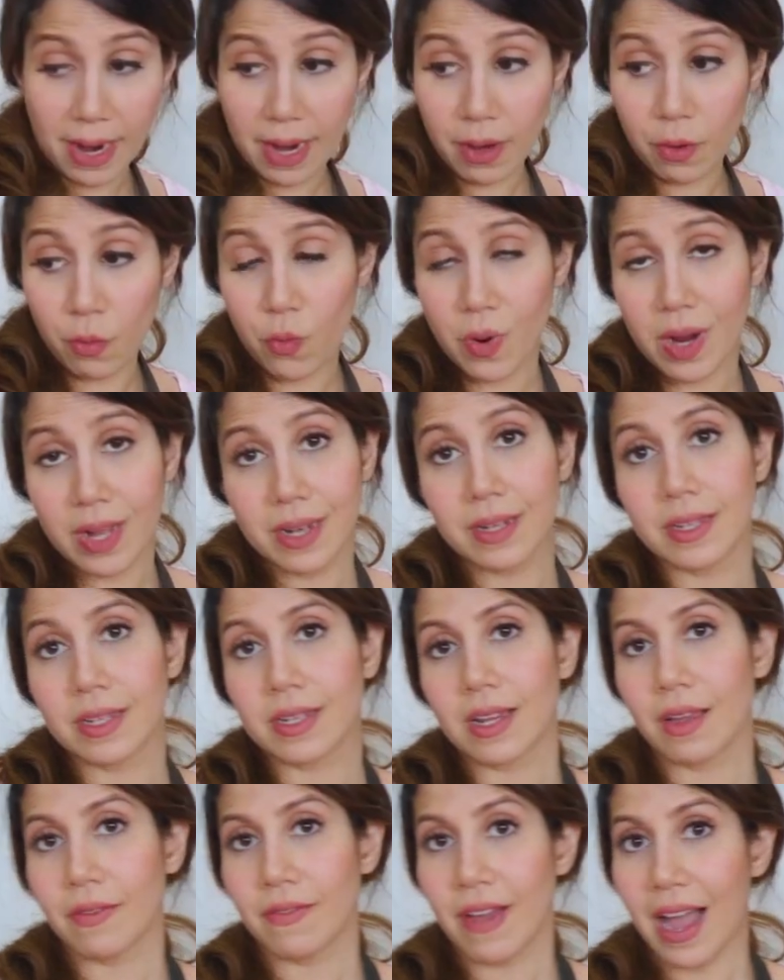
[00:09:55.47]
but
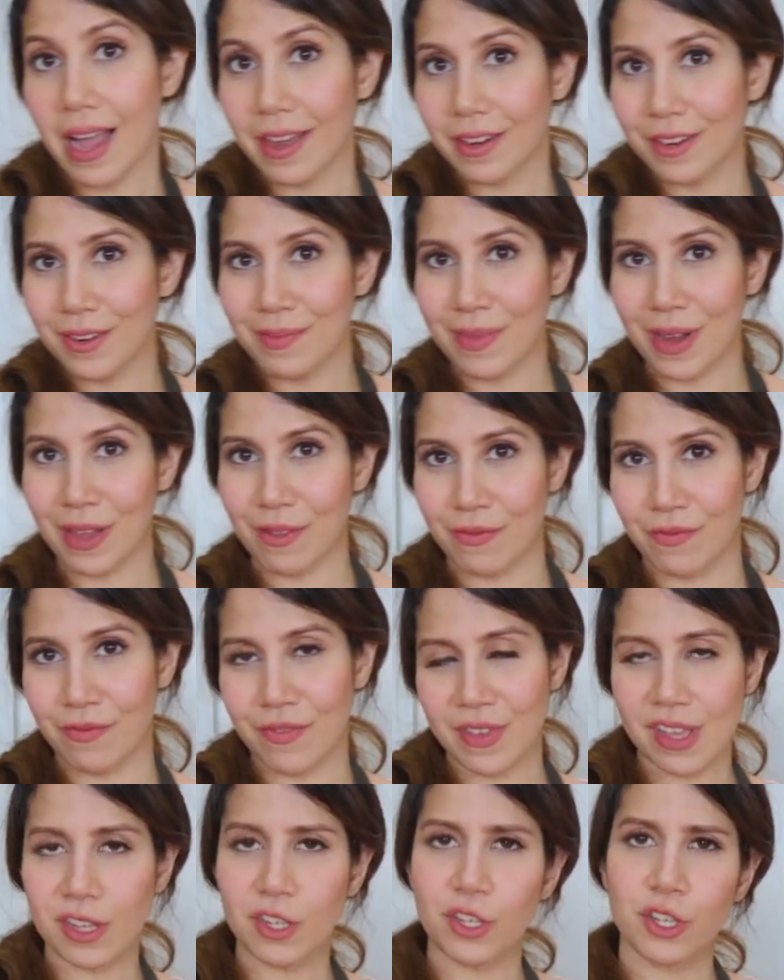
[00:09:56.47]
once I've added my
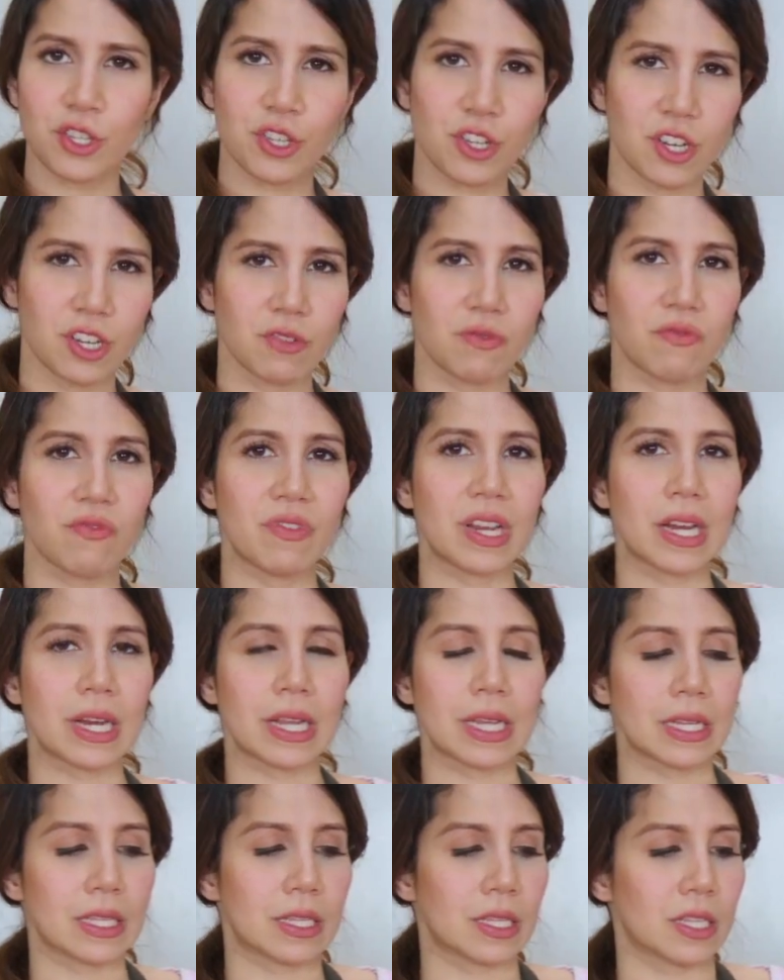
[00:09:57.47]
fish, it's going to
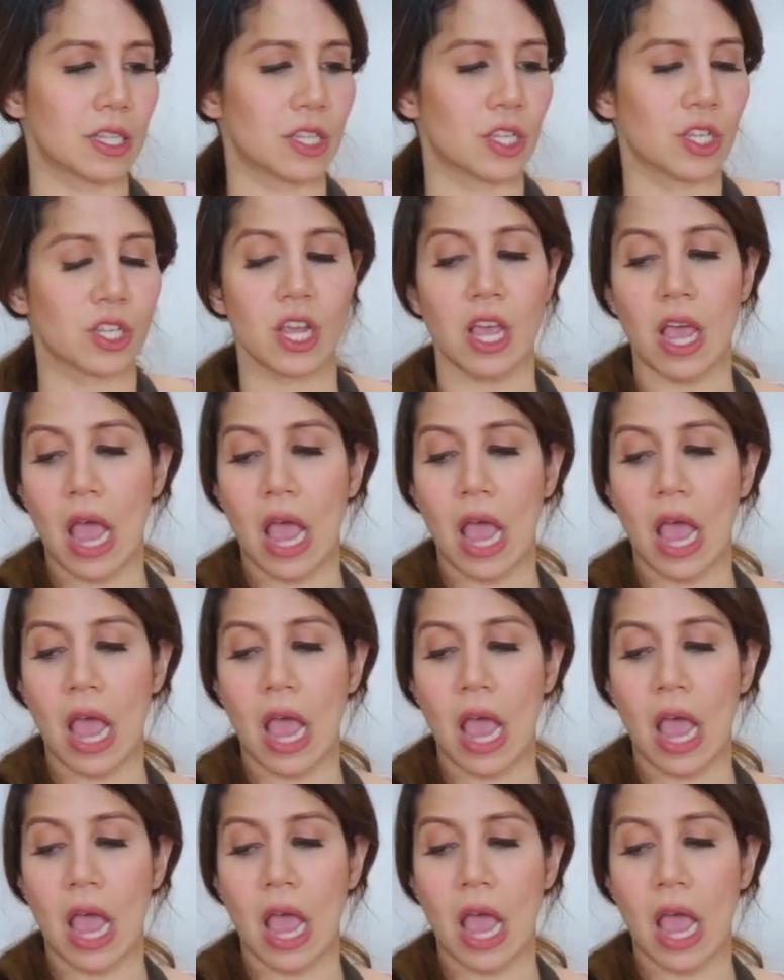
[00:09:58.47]
release its